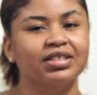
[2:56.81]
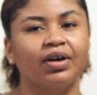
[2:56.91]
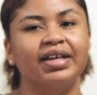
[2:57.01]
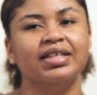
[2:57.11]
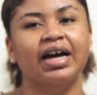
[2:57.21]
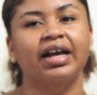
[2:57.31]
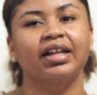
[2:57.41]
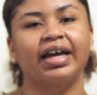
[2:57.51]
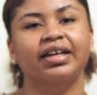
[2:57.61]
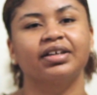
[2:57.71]
So it's kind of
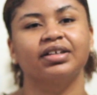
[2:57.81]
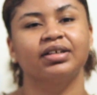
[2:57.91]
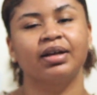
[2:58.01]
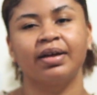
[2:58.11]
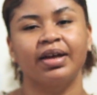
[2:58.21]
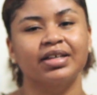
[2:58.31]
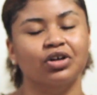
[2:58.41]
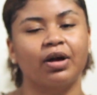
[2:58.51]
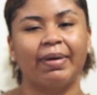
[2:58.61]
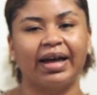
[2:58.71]
like it's
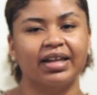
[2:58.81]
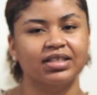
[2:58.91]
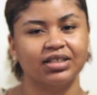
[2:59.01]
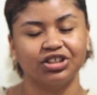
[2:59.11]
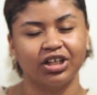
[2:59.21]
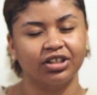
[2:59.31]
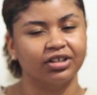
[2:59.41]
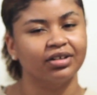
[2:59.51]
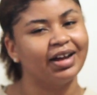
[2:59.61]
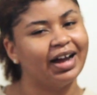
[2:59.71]
gonna balance each
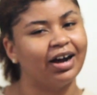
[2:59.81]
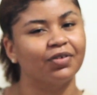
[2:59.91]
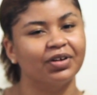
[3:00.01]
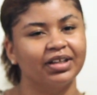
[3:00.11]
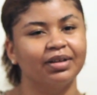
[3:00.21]
other out really.